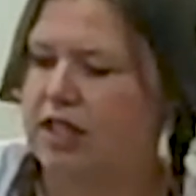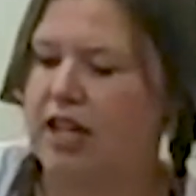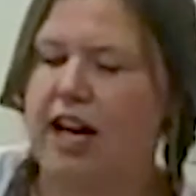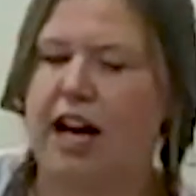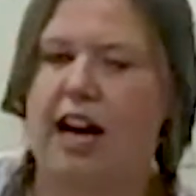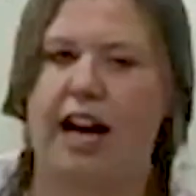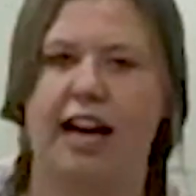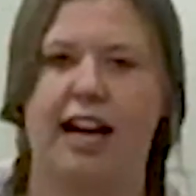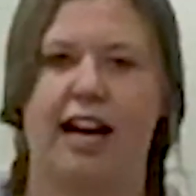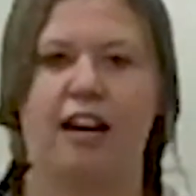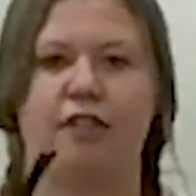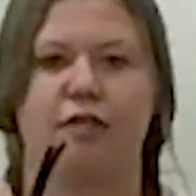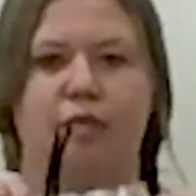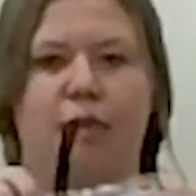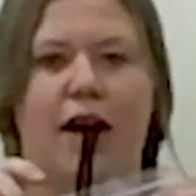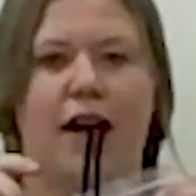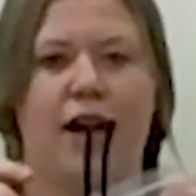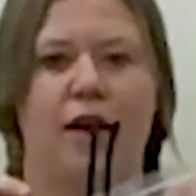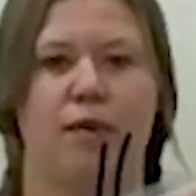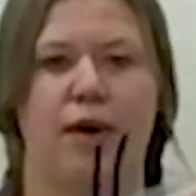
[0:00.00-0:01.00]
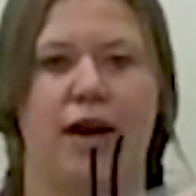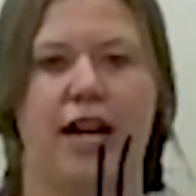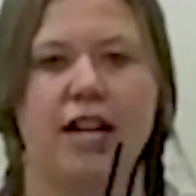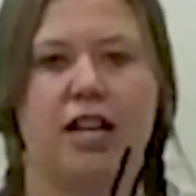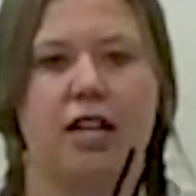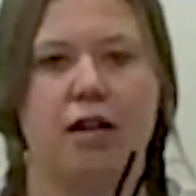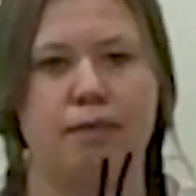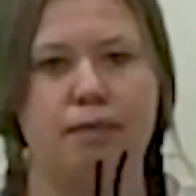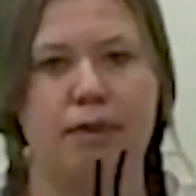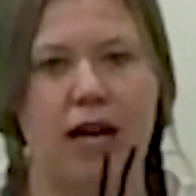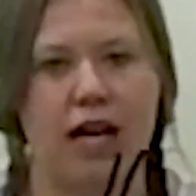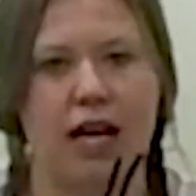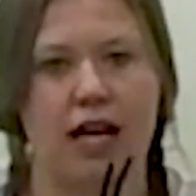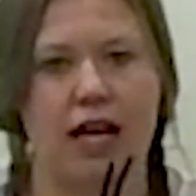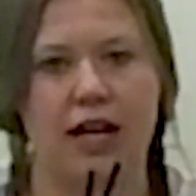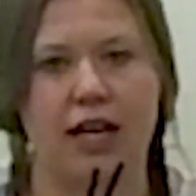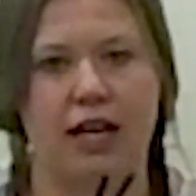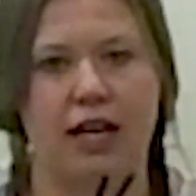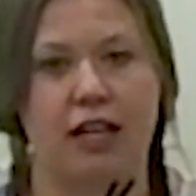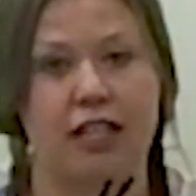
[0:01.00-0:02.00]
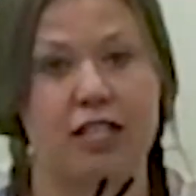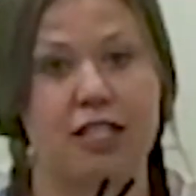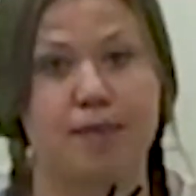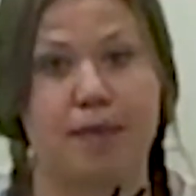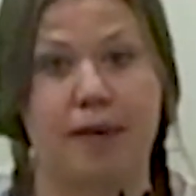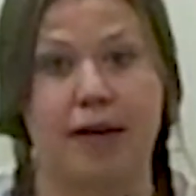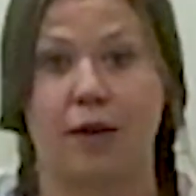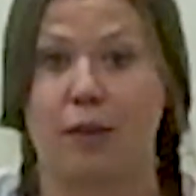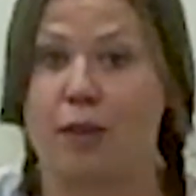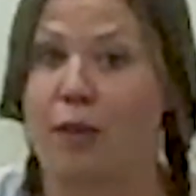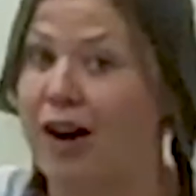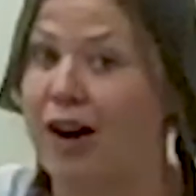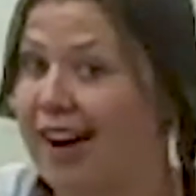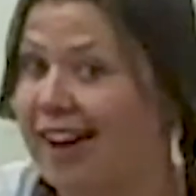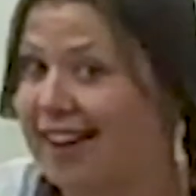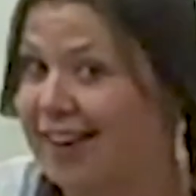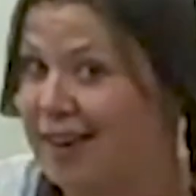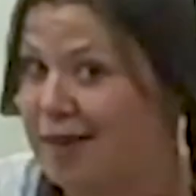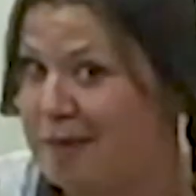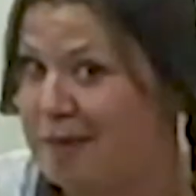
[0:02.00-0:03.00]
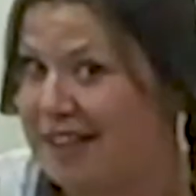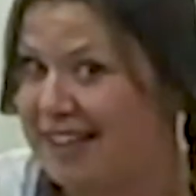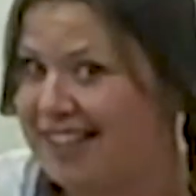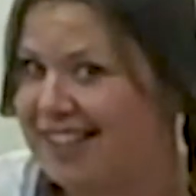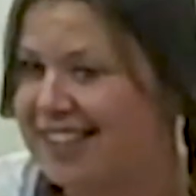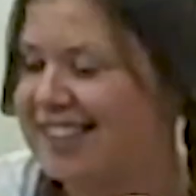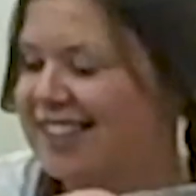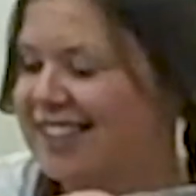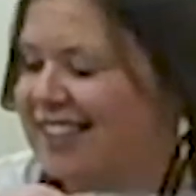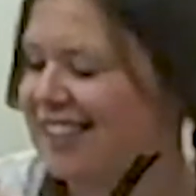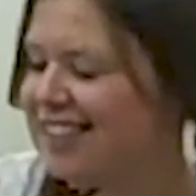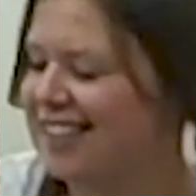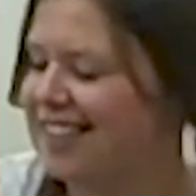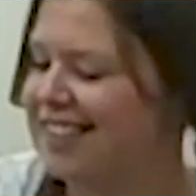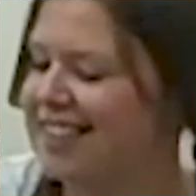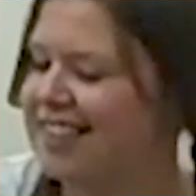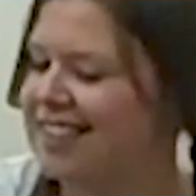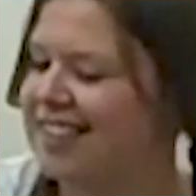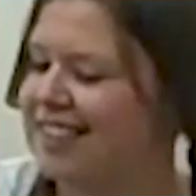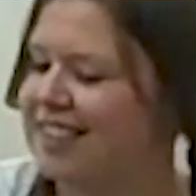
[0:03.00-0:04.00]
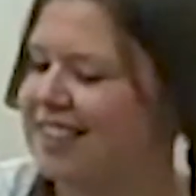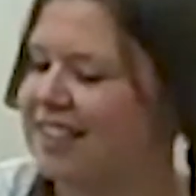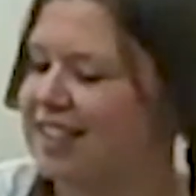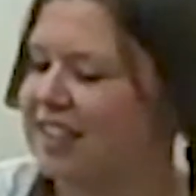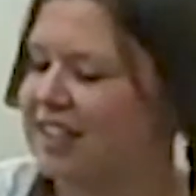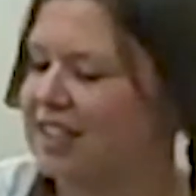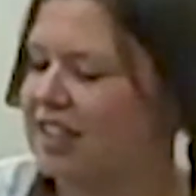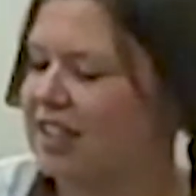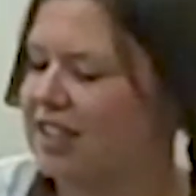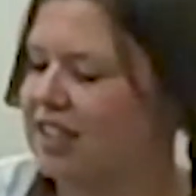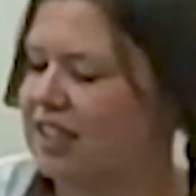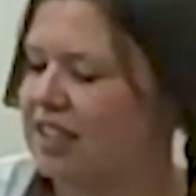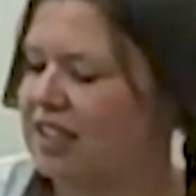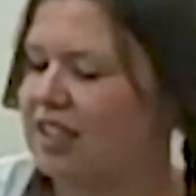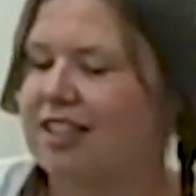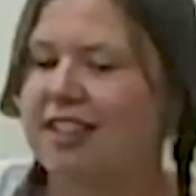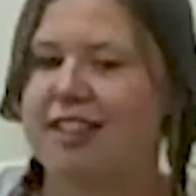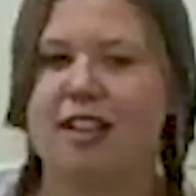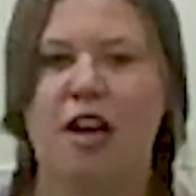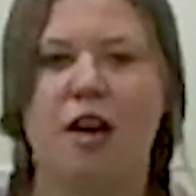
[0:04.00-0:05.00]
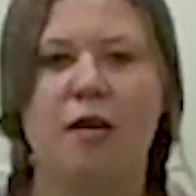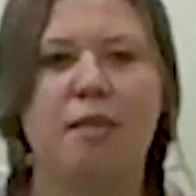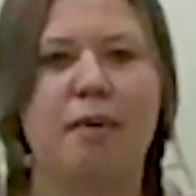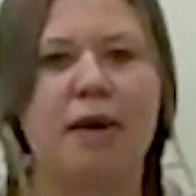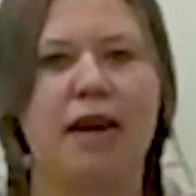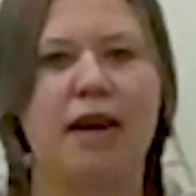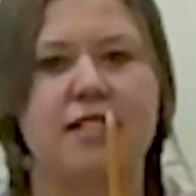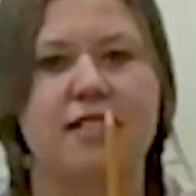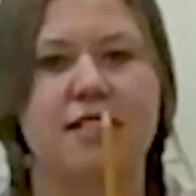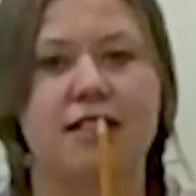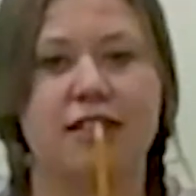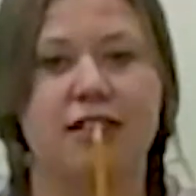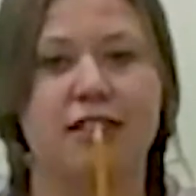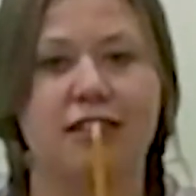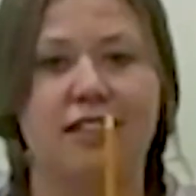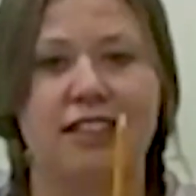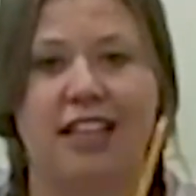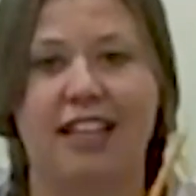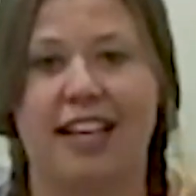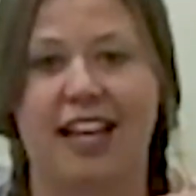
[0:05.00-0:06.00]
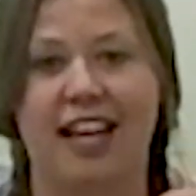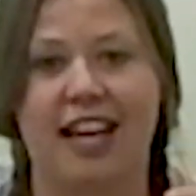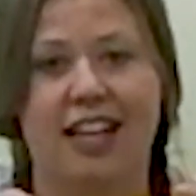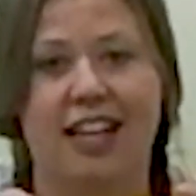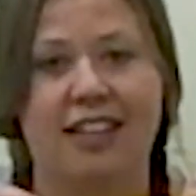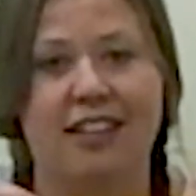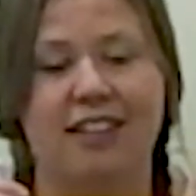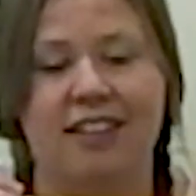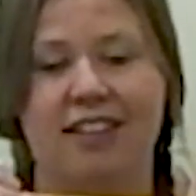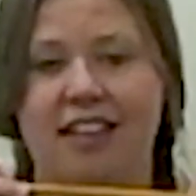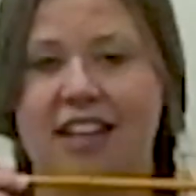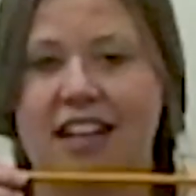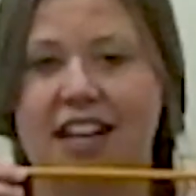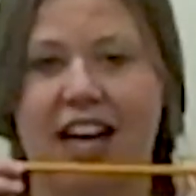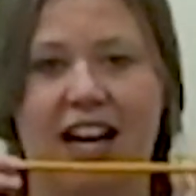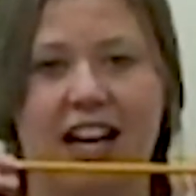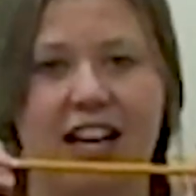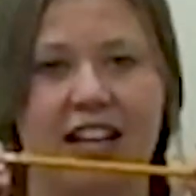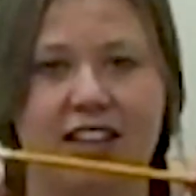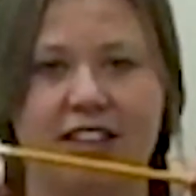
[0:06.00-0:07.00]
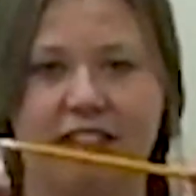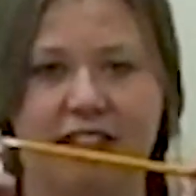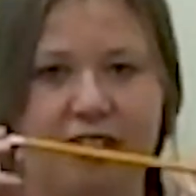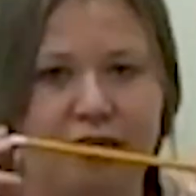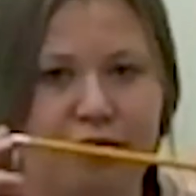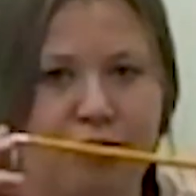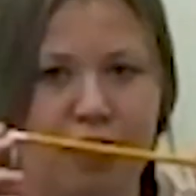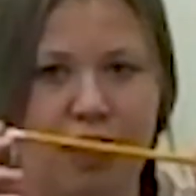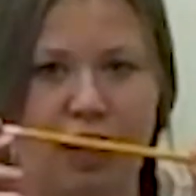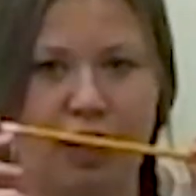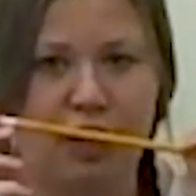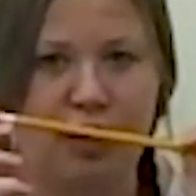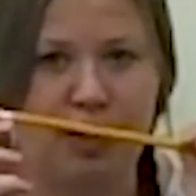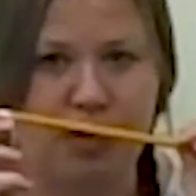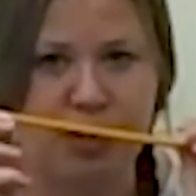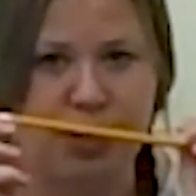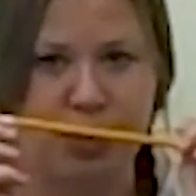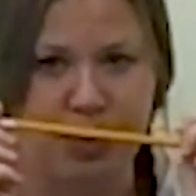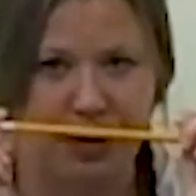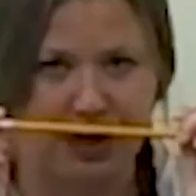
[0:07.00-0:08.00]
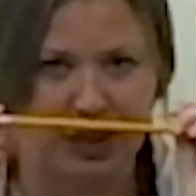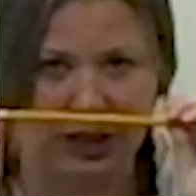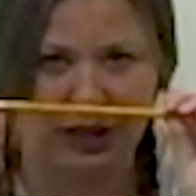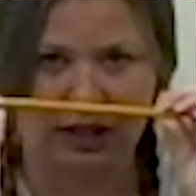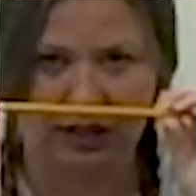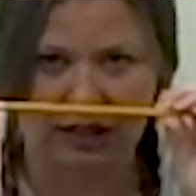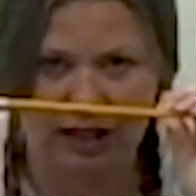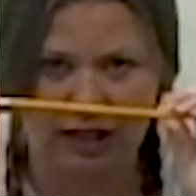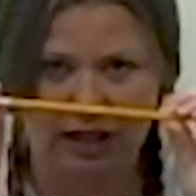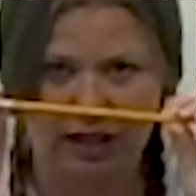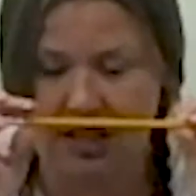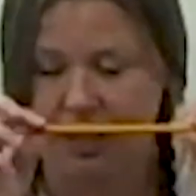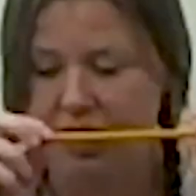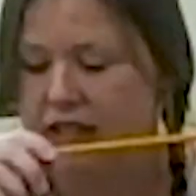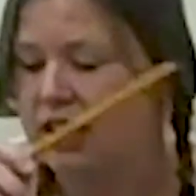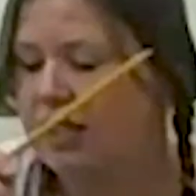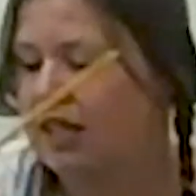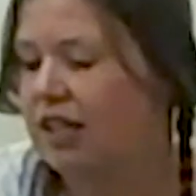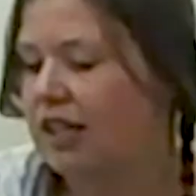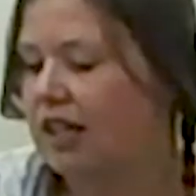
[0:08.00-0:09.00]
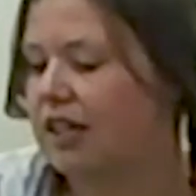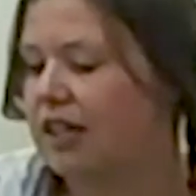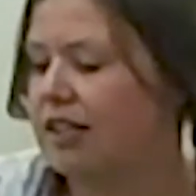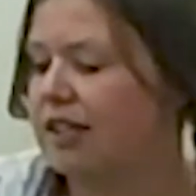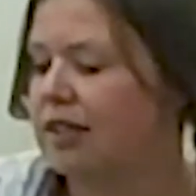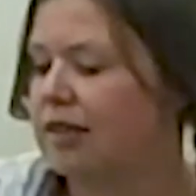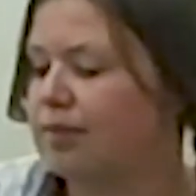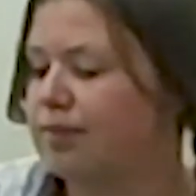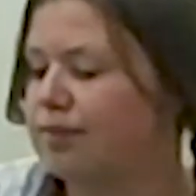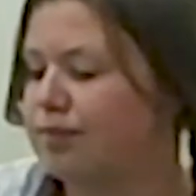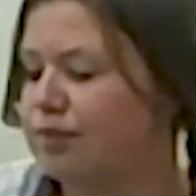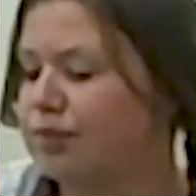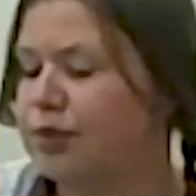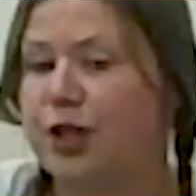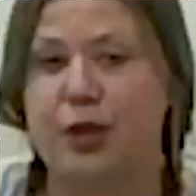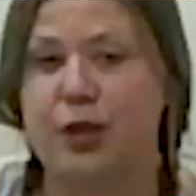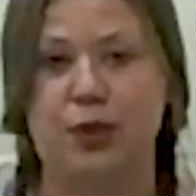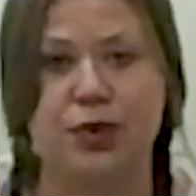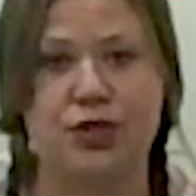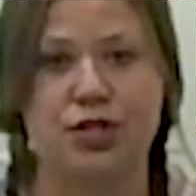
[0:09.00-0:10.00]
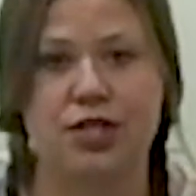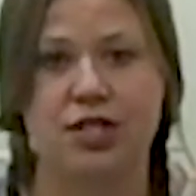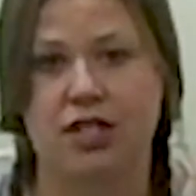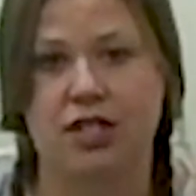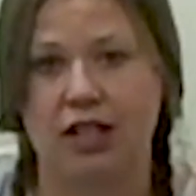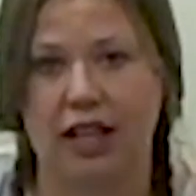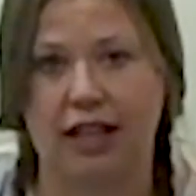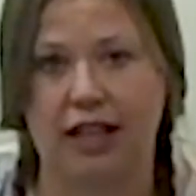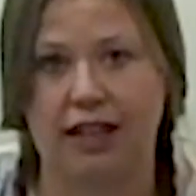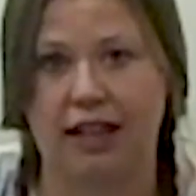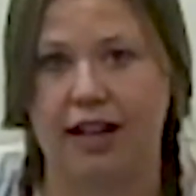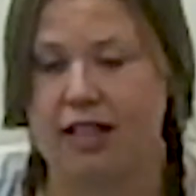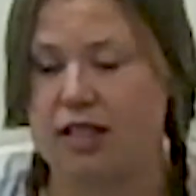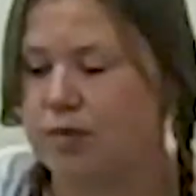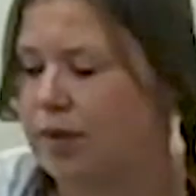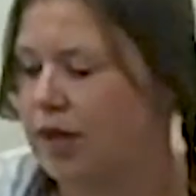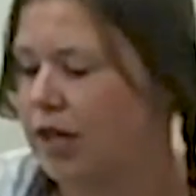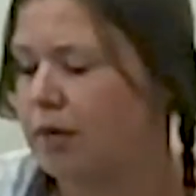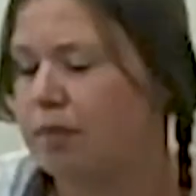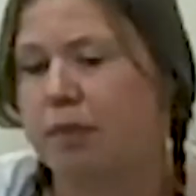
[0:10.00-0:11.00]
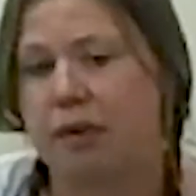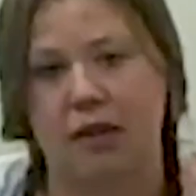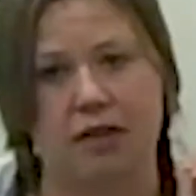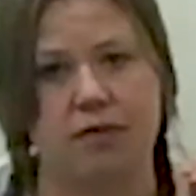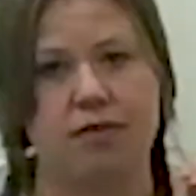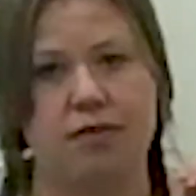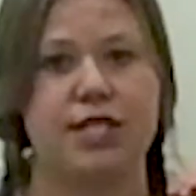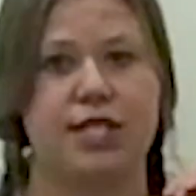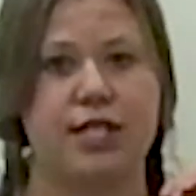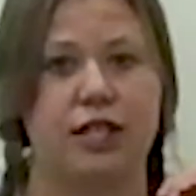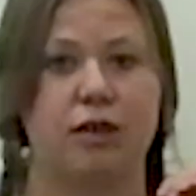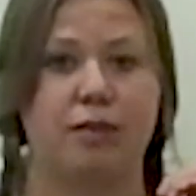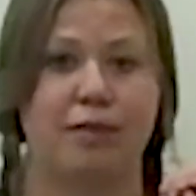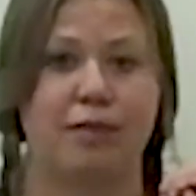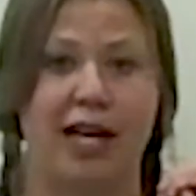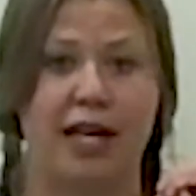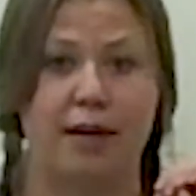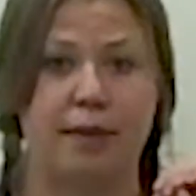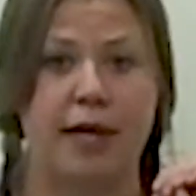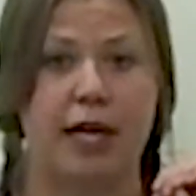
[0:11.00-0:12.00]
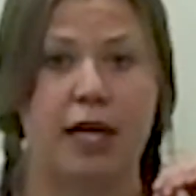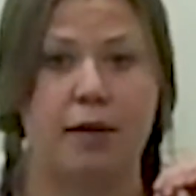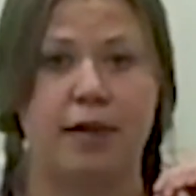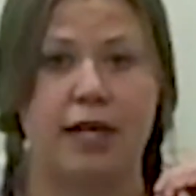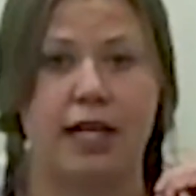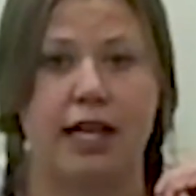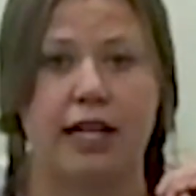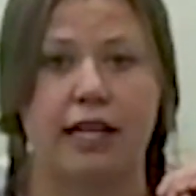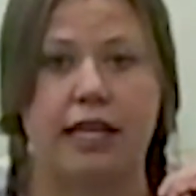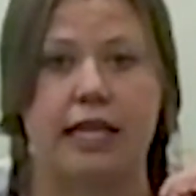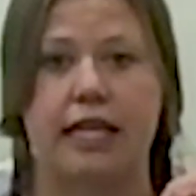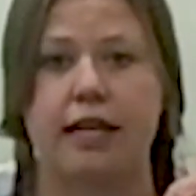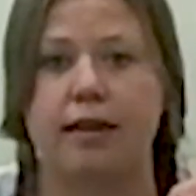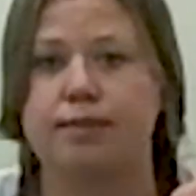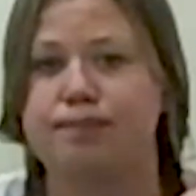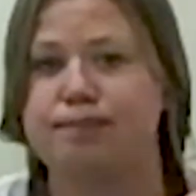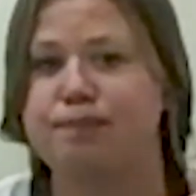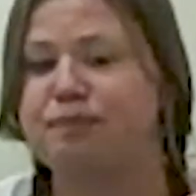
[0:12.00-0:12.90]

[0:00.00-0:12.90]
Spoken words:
I have my random bag, and I'll explain why in a bit. Pencil, again, not for our usual use like last week, but still might come in handy.